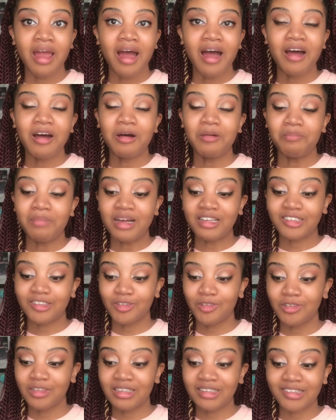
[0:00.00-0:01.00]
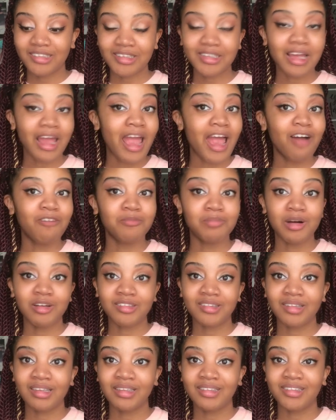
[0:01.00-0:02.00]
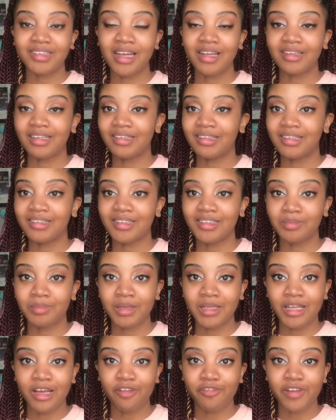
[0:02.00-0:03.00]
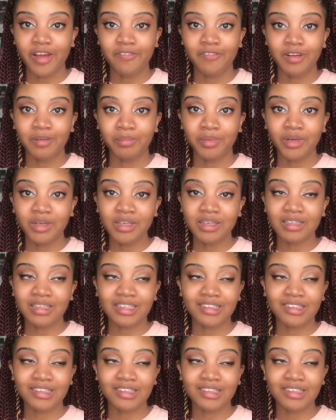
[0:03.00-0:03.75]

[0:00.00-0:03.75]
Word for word: Uh, my students have mostly said that this has been their favorite book.